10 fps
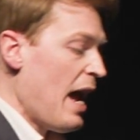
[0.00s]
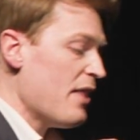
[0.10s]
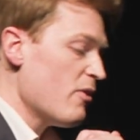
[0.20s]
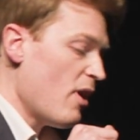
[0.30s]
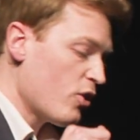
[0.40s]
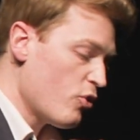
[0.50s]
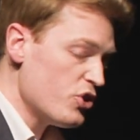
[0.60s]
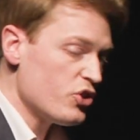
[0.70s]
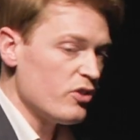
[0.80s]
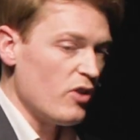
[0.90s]
and there are
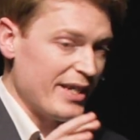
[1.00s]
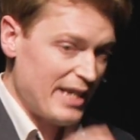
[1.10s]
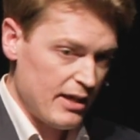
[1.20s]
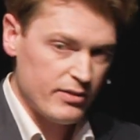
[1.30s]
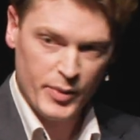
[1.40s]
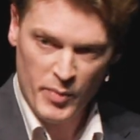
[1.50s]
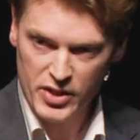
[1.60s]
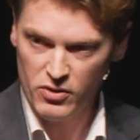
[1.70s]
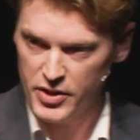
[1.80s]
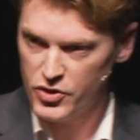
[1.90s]
Christian, like Catholic
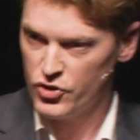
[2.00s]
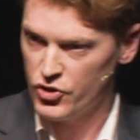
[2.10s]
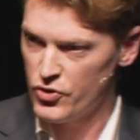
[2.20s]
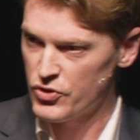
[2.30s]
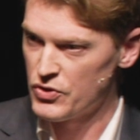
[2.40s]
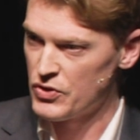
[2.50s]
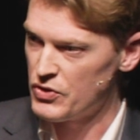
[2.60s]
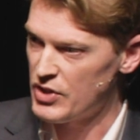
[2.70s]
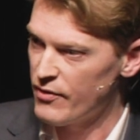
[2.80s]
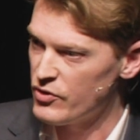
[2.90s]
medical institutions and
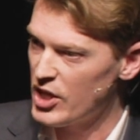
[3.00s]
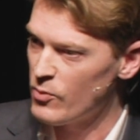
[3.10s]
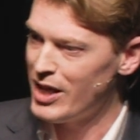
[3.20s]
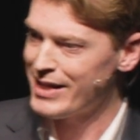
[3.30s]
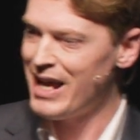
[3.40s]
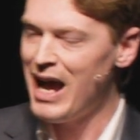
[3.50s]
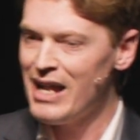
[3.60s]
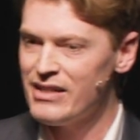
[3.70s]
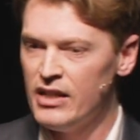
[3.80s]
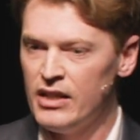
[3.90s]
stuff, who say, well, I
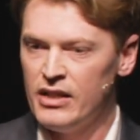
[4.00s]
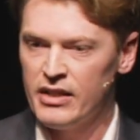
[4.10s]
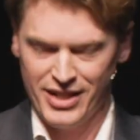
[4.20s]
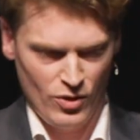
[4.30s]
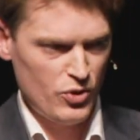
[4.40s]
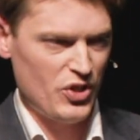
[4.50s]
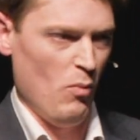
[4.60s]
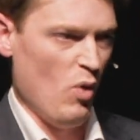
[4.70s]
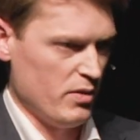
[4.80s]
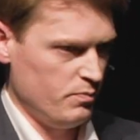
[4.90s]
can't kill
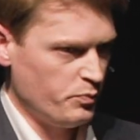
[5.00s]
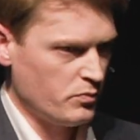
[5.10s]
someone.